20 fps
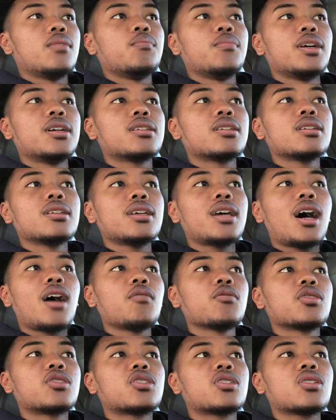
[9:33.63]
mentally I
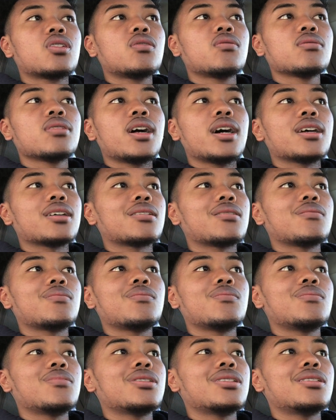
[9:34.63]
was so like,
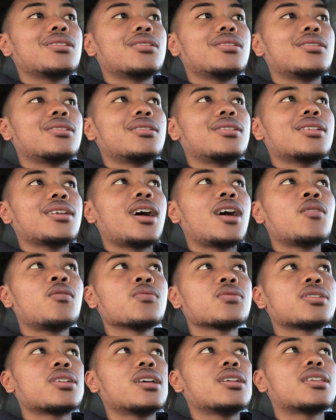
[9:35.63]
I
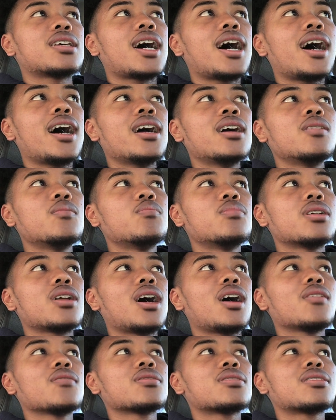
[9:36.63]
won't say tired, but
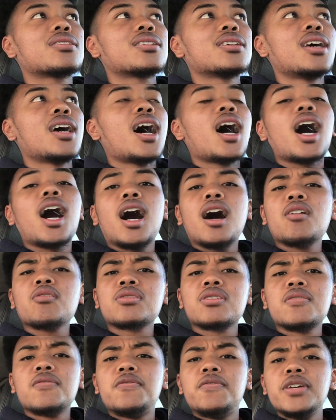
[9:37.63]
I was, I
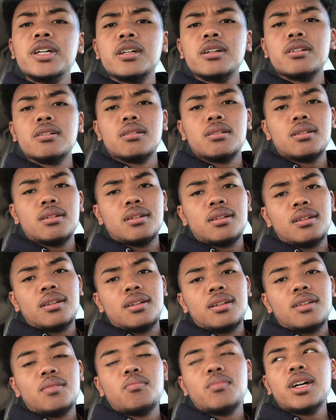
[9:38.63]
was in fear,
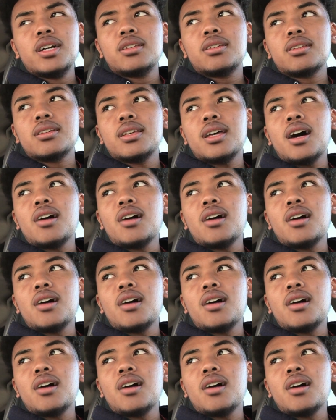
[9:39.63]
basically.